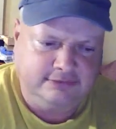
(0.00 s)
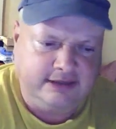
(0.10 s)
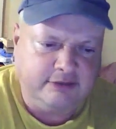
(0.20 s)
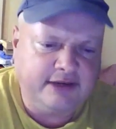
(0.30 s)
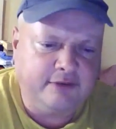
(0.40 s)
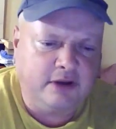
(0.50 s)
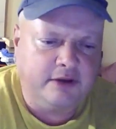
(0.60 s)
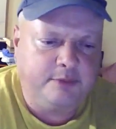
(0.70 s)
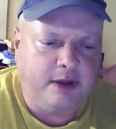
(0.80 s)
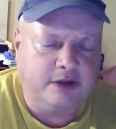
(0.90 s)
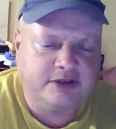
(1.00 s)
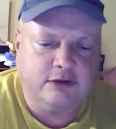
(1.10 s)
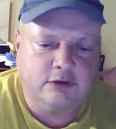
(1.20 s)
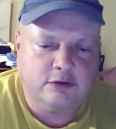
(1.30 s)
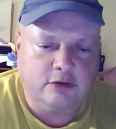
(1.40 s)
there were several other parts
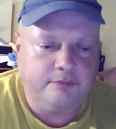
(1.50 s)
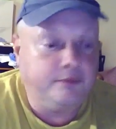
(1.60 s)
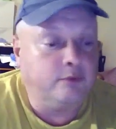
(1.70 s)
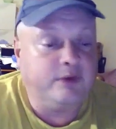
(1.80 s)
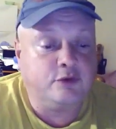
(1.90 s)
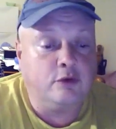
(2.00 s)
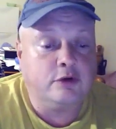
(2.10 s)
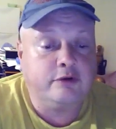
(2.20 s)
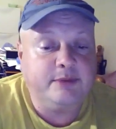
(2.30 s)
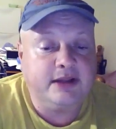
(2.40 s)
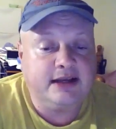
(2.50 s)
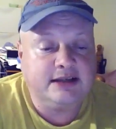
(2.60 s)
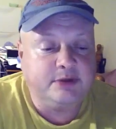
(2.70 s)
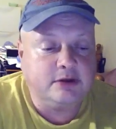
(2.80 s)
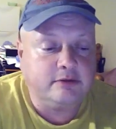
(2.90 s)
of the withdrawal agreement that
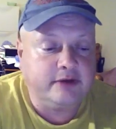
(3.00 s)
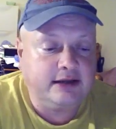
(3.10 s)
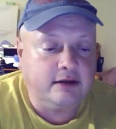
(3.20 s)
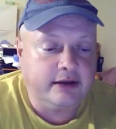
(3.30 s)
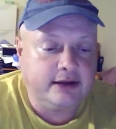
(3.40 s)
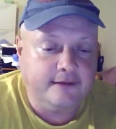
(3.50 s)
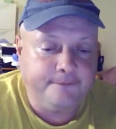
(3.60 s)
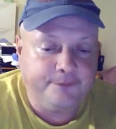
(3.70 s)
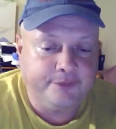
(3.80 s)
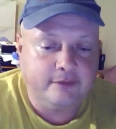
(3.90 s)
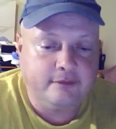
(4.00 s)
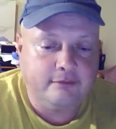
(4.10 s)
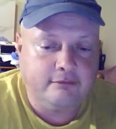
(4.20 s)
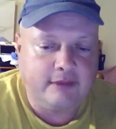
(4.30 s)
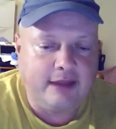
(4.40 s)
has been agreed, like
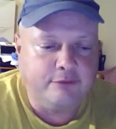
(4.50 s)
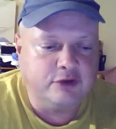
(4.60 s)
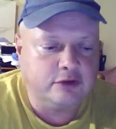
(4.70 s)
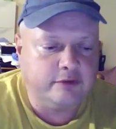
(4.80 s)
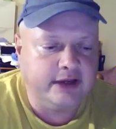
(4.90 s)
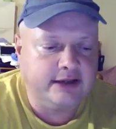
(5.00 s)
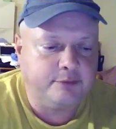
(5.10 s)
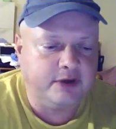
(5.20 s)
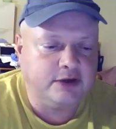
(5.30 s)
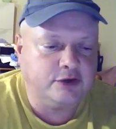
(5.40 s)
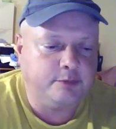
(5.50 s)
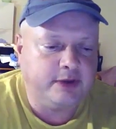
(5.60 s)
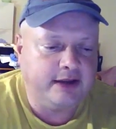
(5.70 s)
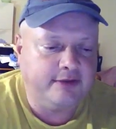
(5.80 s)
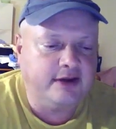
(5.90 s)
everyone's agreed that Britain should
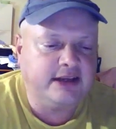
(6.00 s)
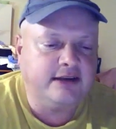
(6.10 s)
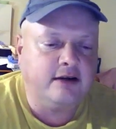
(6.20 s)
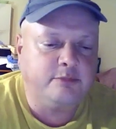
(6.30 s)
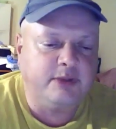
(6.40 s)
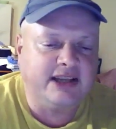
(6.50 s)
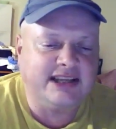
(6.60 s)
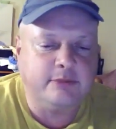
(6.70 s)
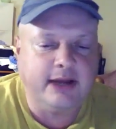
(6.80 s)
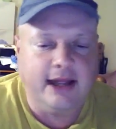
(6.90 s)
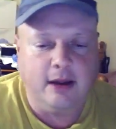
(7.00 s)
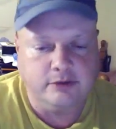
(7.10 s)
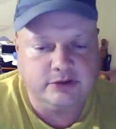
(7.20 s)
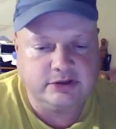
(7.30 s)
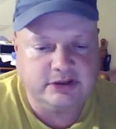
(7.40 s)
pay £39 billion,
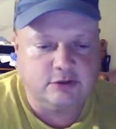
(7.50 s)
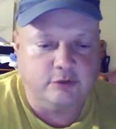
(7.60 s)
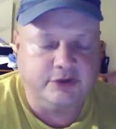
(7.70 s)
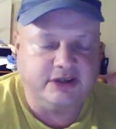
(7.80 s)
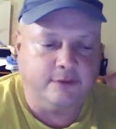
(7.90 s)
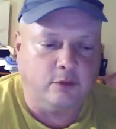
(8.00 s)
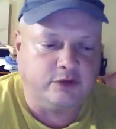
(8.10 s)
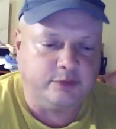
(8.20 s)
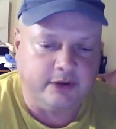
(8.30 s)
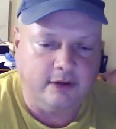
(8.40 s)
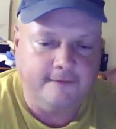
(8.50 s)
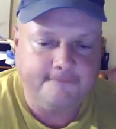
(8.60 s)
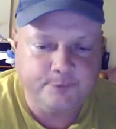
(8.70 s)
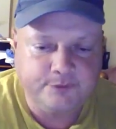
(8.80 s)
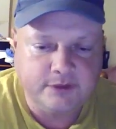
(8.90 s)
it's called the divorce bill,
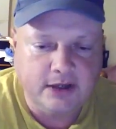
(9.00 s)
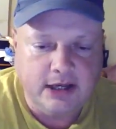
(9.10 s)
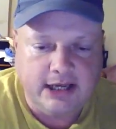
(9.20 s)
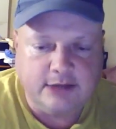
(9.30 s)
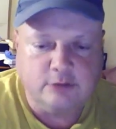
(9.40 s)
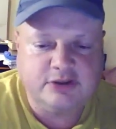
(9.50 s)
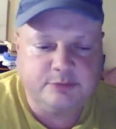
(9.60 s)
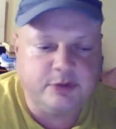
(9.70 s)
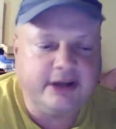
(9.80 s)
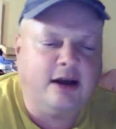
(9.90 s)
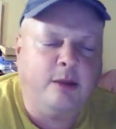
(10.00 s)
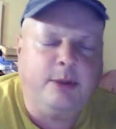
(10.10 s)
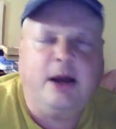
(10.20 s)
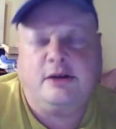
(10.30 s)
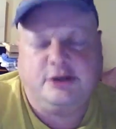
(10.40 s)
in order to break our
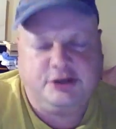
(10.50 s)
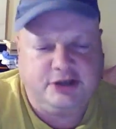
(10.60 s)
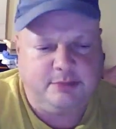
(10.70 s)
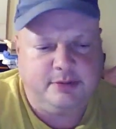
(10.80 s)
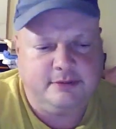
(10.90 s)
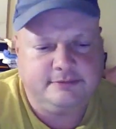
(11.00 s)
partnership.